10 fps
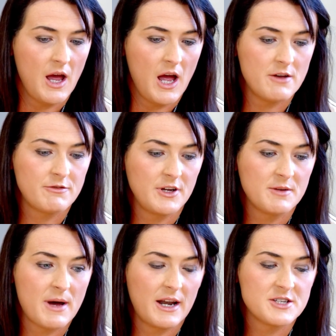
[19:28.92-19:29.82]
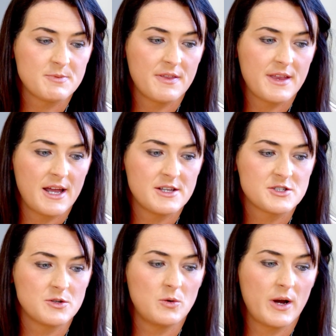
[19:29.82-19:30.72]
And fluid management then,
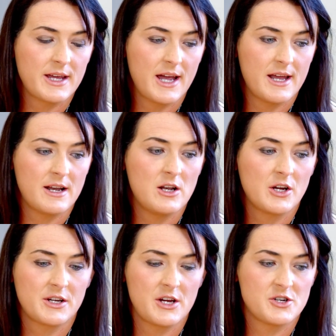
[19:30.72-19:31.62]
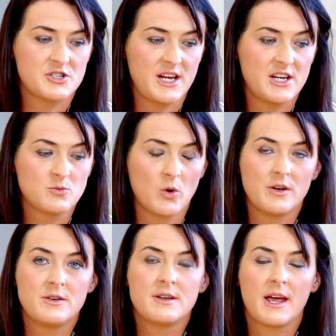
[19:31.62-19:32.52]
so again, looking at your stage
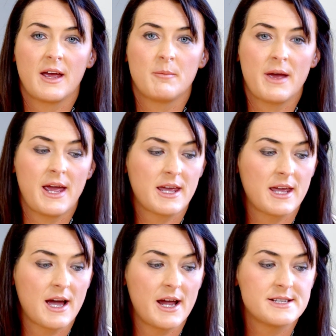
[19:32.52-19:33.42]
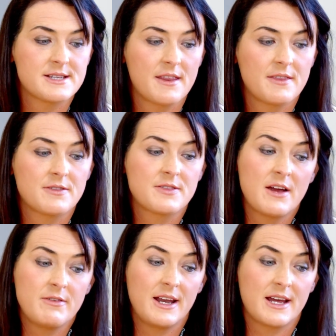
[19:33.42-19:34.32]
1 AKIs,
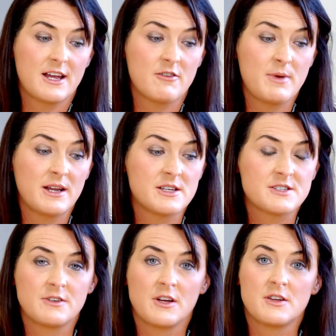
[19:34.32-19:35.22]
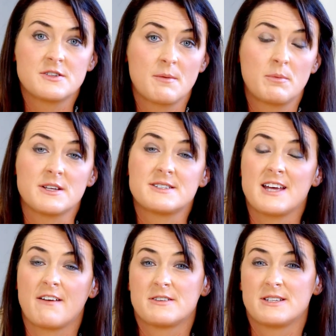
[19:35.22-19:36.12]
they really can have maintenance fluids plus
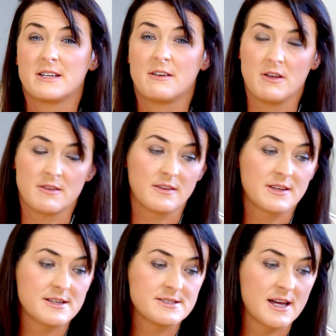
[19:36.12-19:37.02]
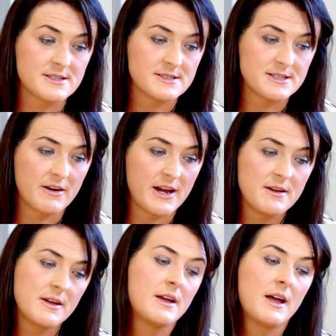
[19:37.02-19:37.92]
deficit if you think that's
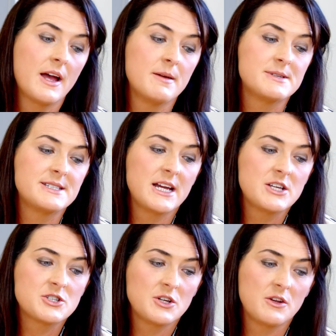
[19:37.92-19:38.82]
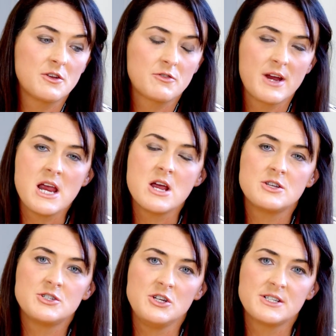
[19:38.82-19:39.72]
necessary. Stage 2 and
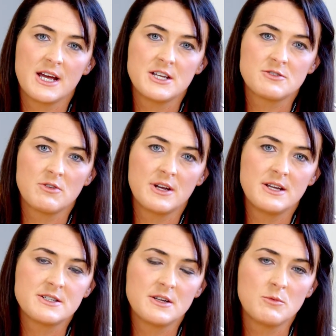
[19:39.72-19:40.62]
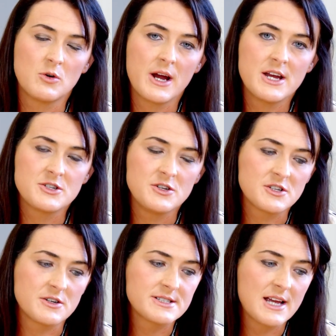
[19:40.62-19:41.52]
3 do tend to run into more issues
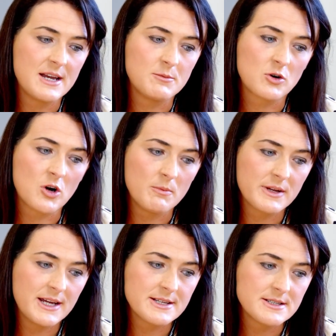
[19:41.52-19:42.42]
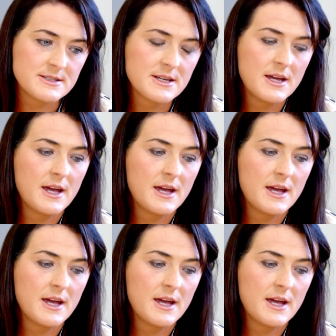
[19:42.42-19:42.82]
and are slightly more complicated.